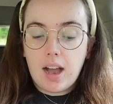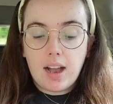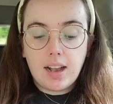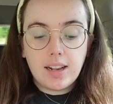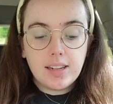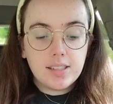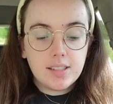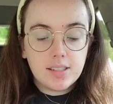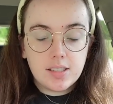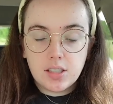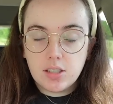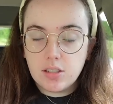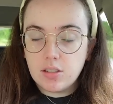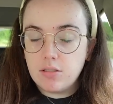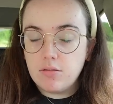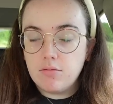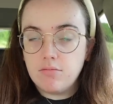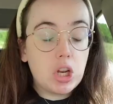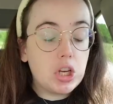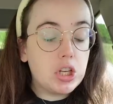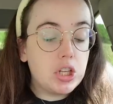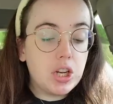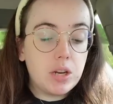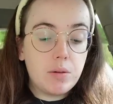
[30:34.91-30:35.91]
I still
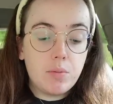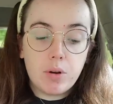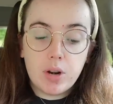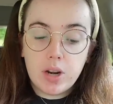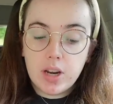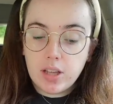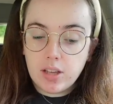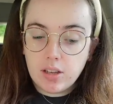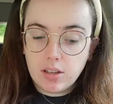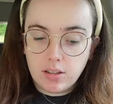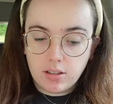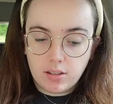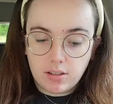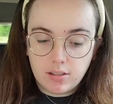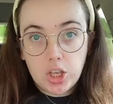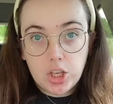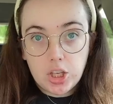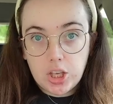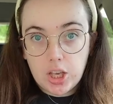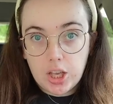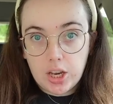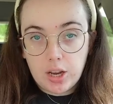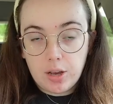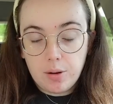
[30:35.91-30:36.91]
did pretty good,
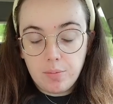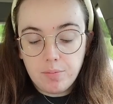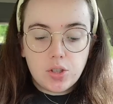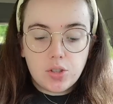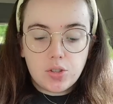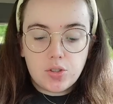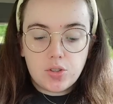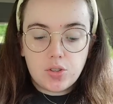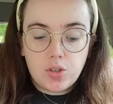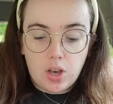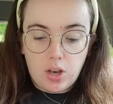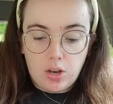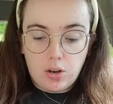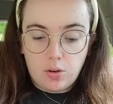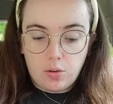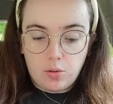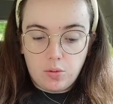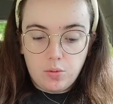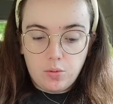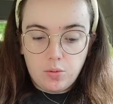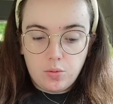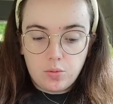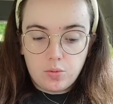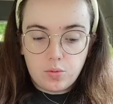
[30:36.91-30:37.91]
you know? So